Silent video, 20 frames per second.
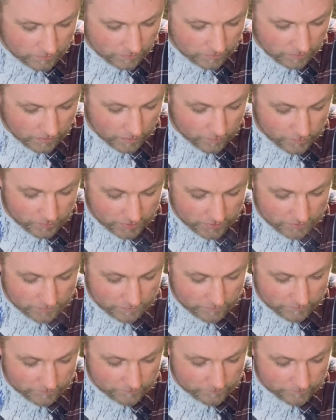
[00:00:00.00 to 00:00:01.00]
I mean,
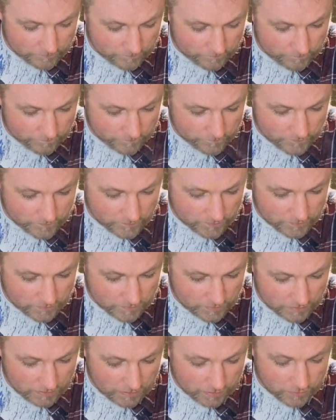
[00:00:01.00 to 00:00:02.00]

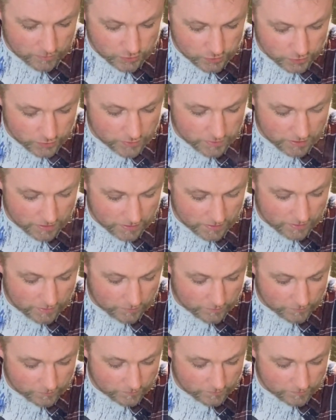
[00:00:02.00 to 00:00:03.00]
I'll show you that now.